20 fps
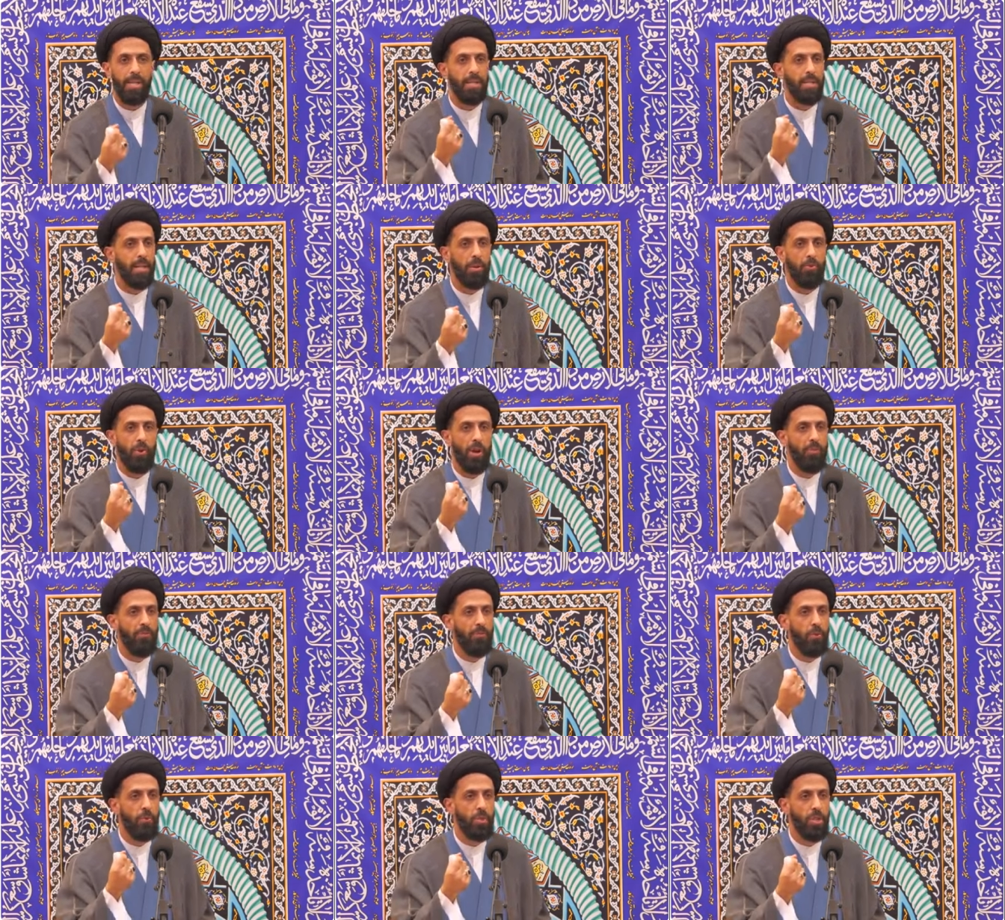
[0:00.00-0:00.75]
I seek
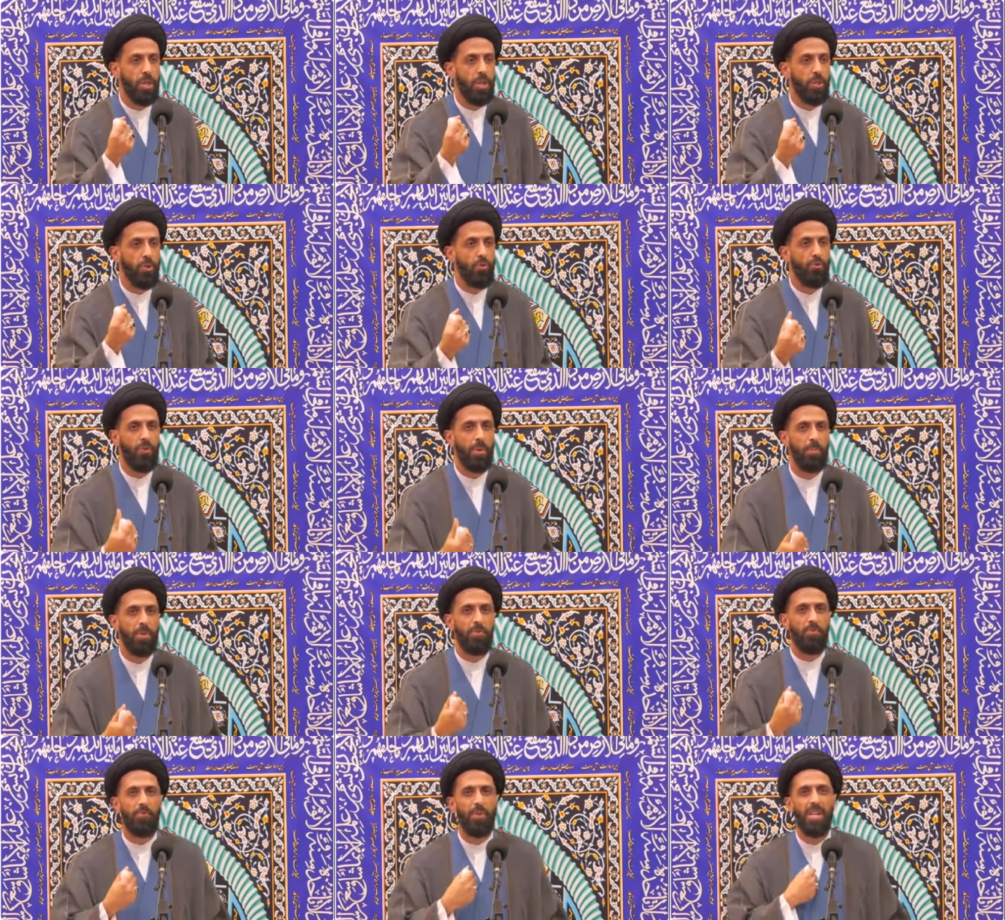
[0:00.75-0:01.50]
refuge in you
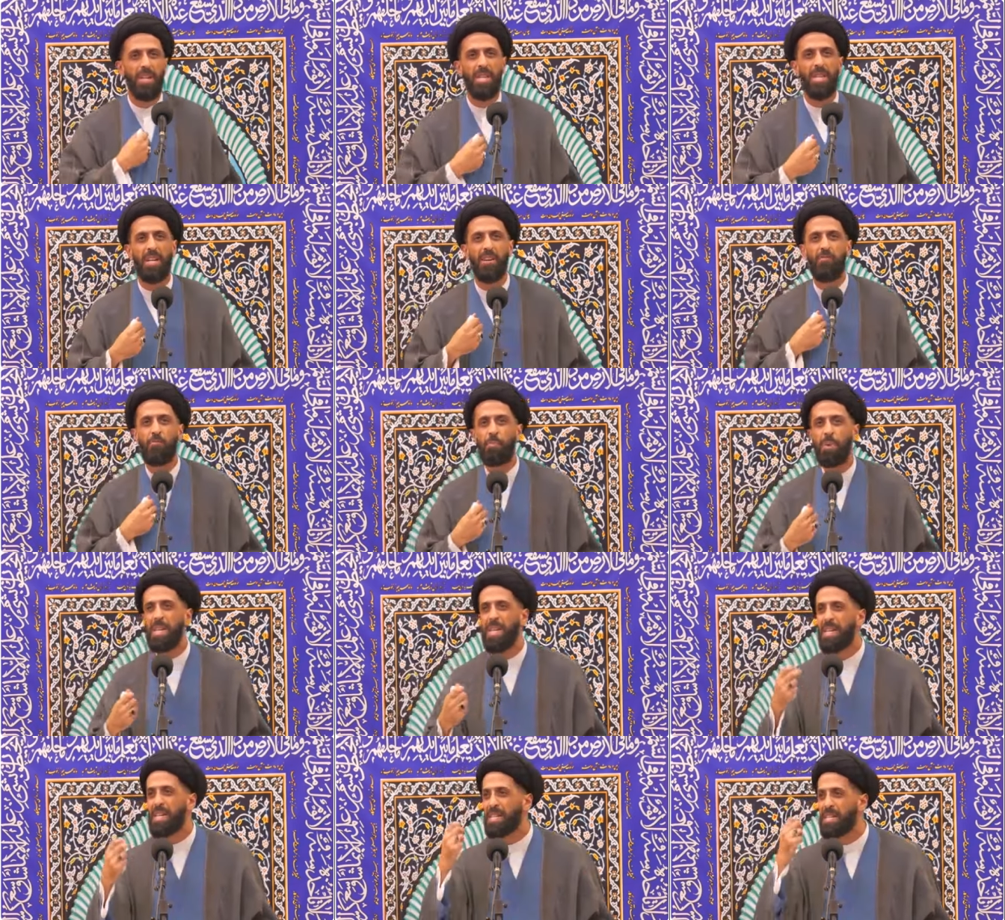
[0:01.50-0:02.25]
from the feeling of
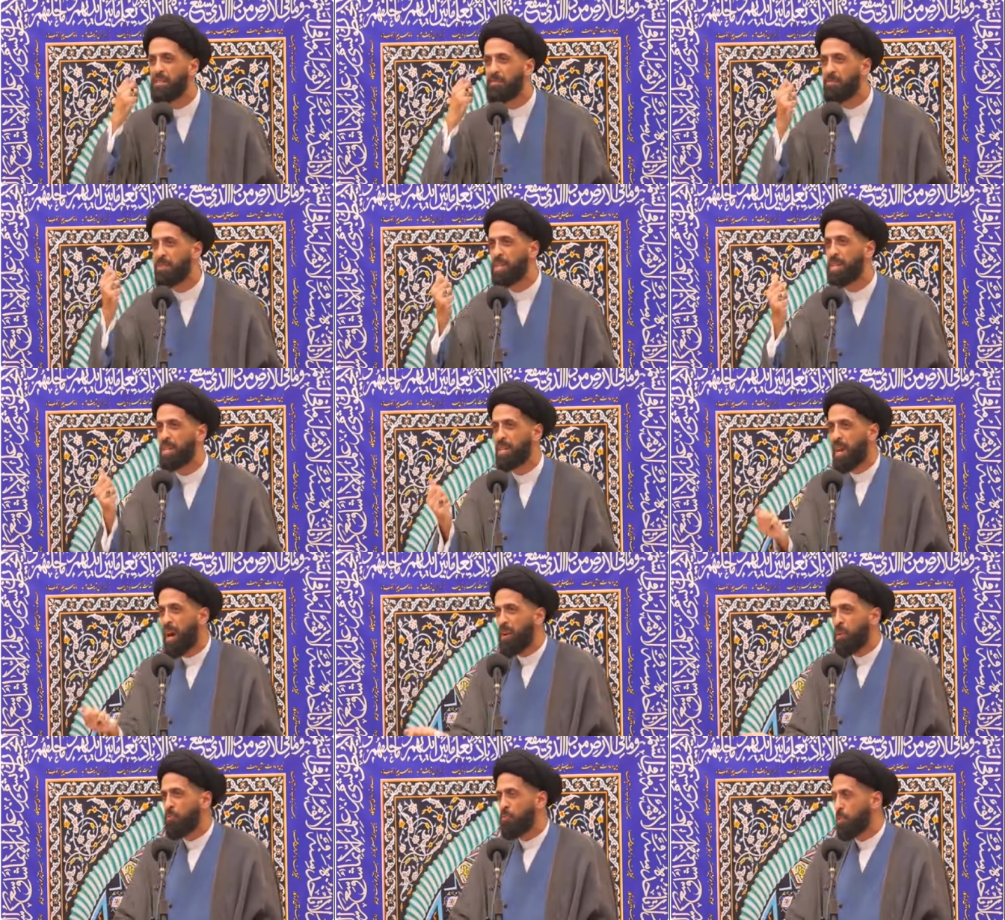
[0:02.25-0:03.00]
being defeated,
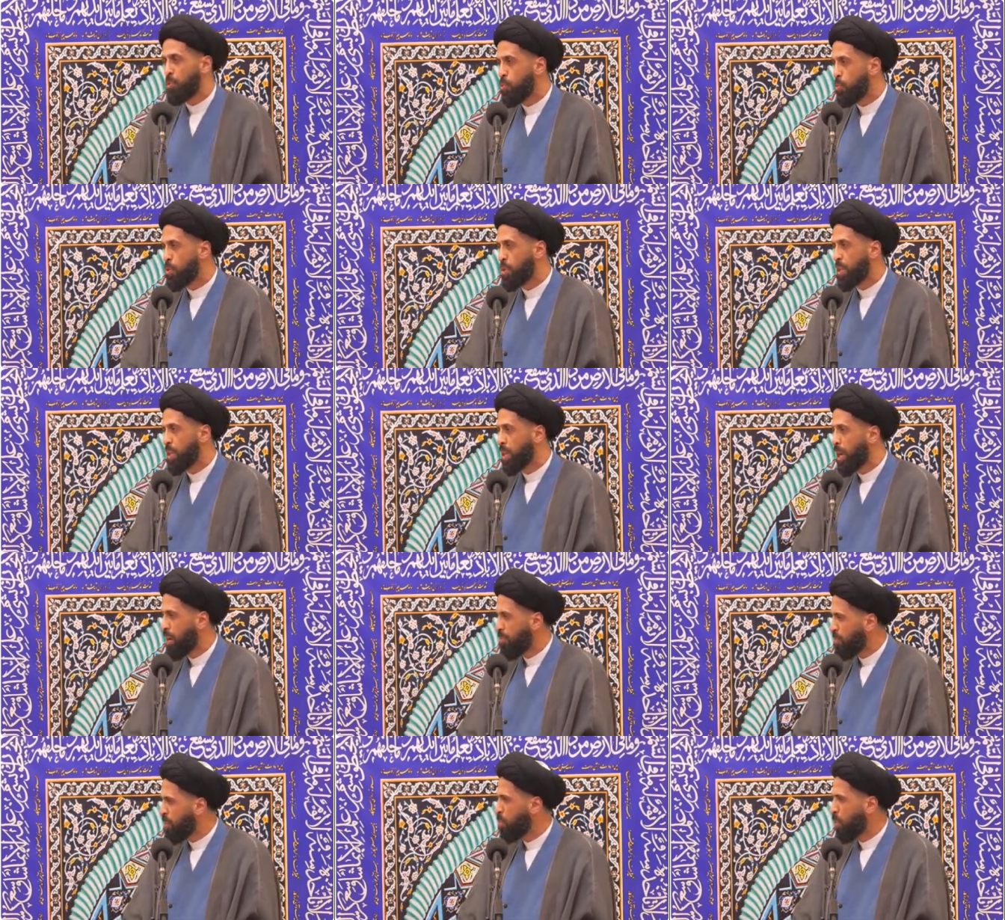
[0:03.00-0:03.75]
not of
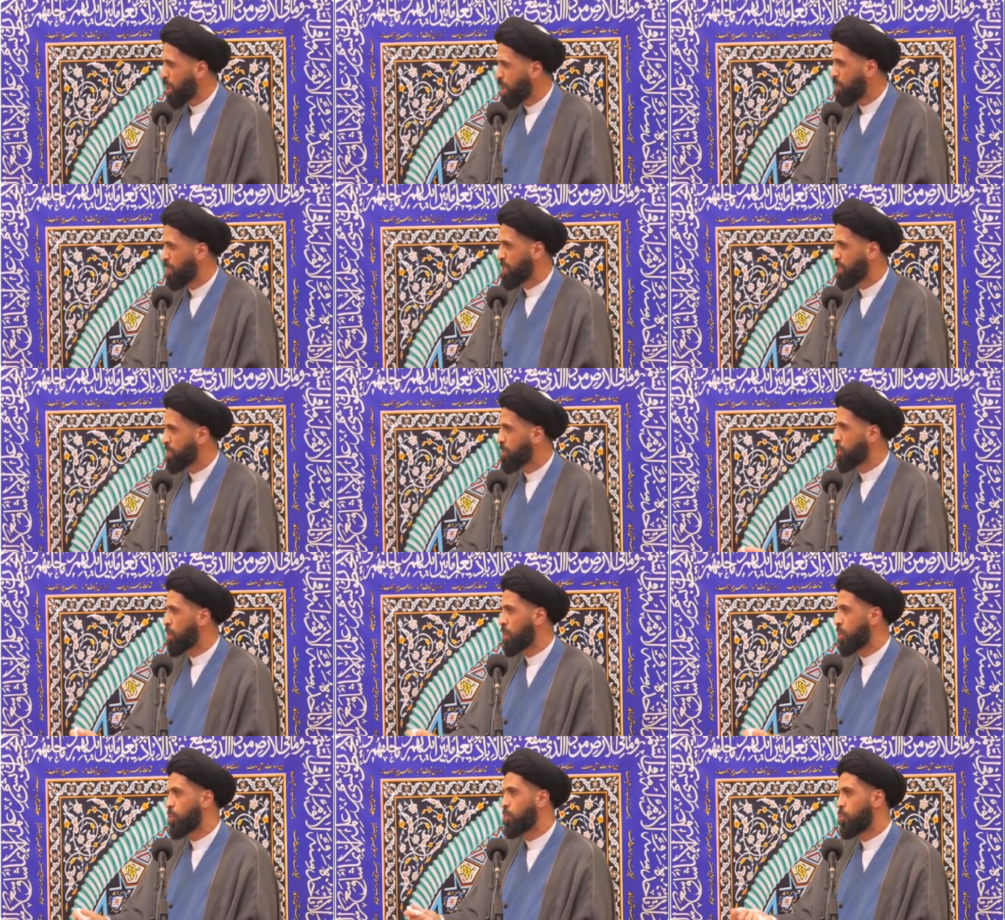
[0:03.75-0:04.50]
losing. Every one of us is
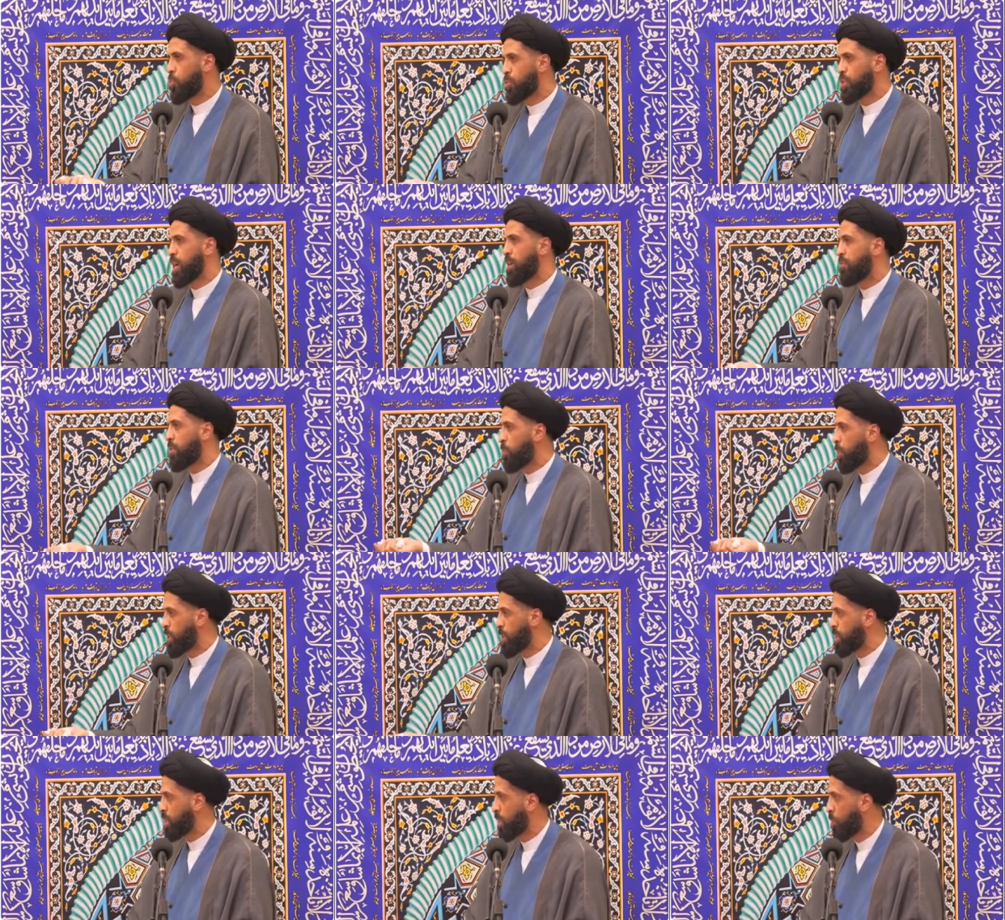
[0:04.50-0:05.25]
going to lose every
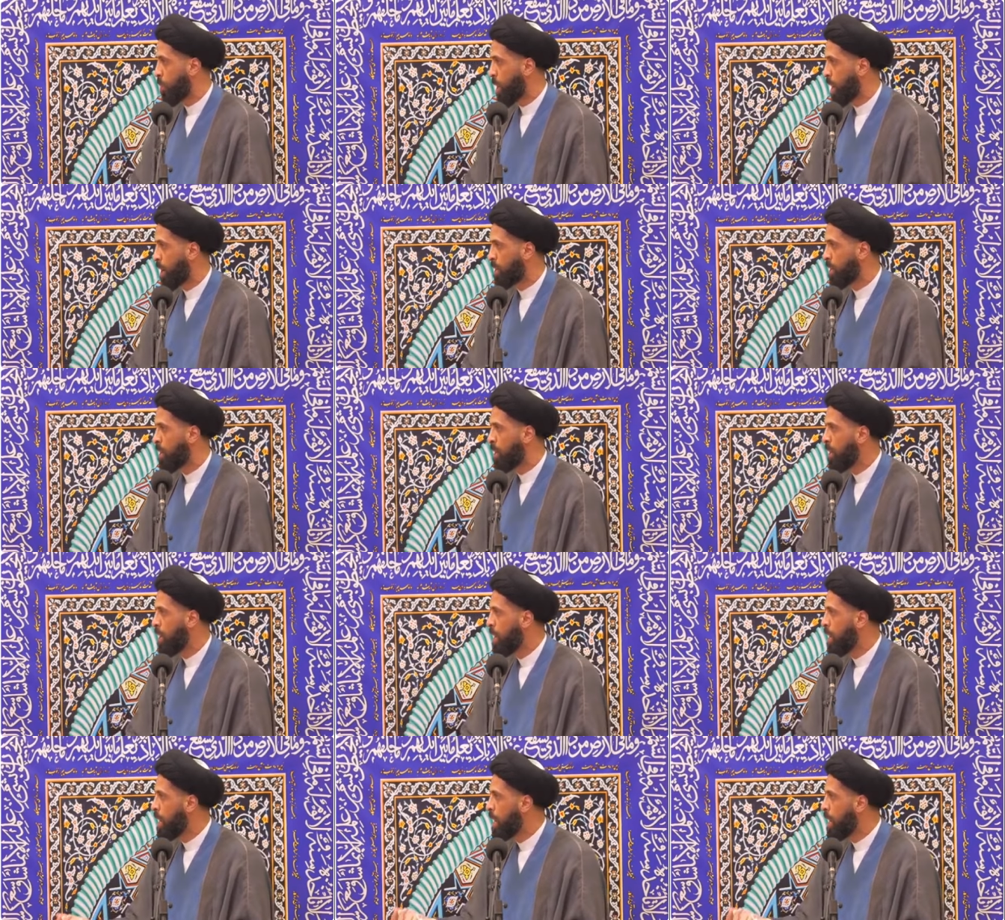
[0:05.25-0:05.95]
once in a while.